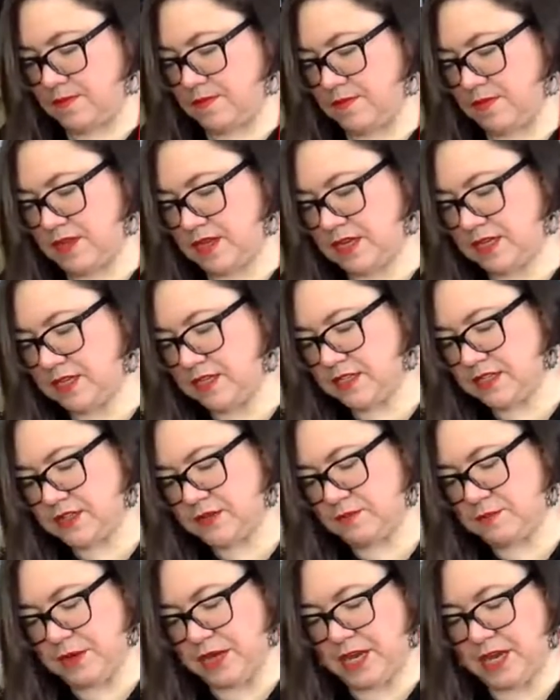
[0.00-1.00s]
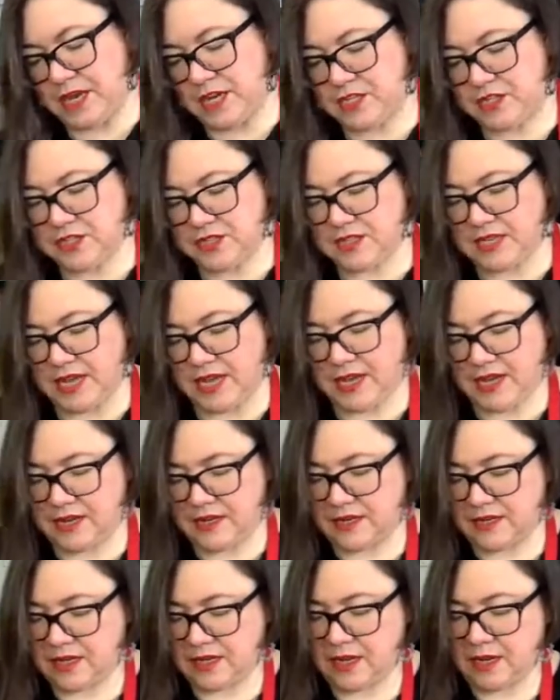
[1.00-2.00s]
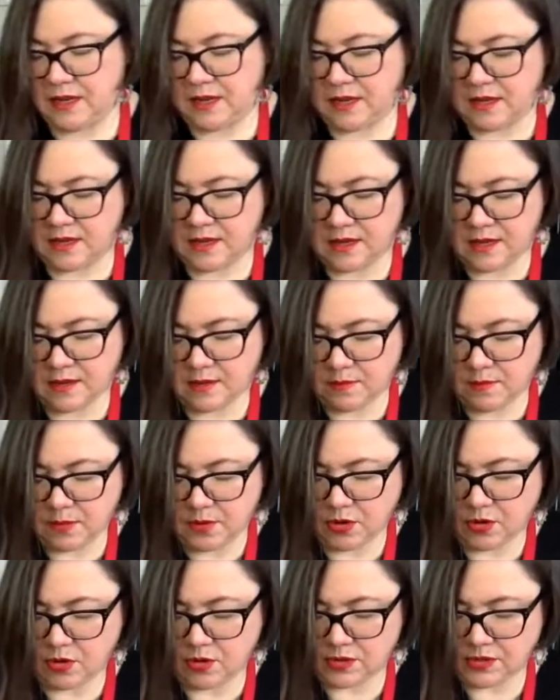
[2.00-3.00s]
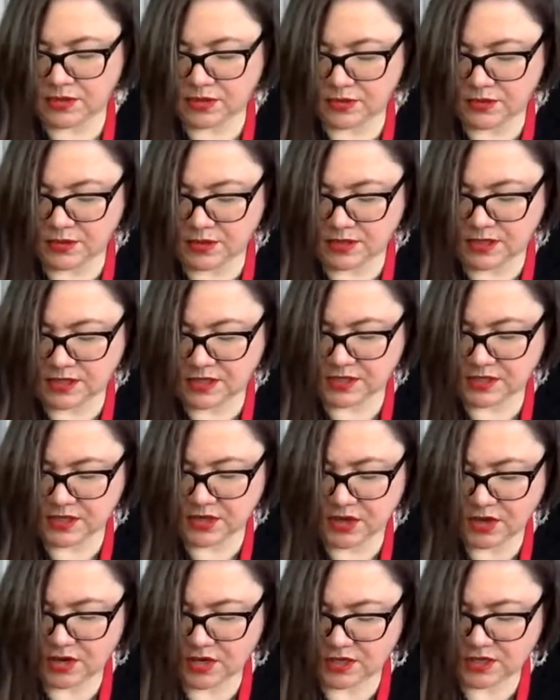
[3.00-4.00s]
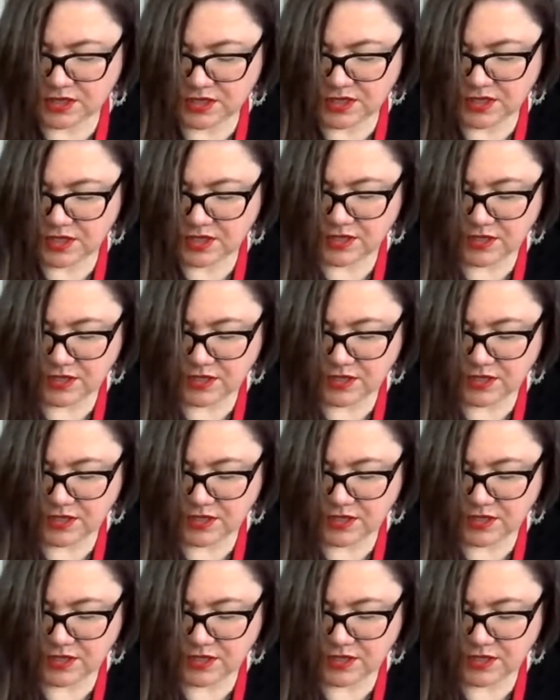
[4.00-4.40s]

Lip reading: Thickness of page is handy, but also this content